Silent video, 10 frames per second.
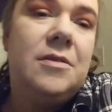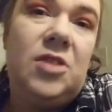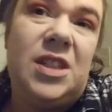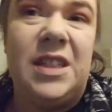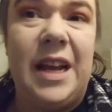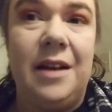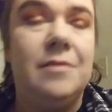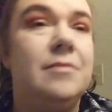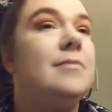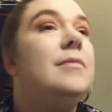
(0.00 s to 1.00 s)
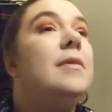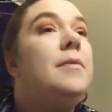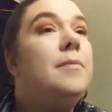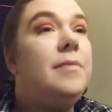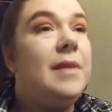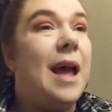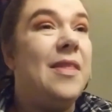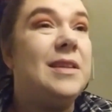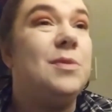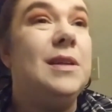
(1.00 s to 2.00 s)
Just saying. Yeah,
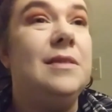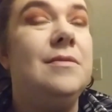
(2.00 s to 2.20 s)
this one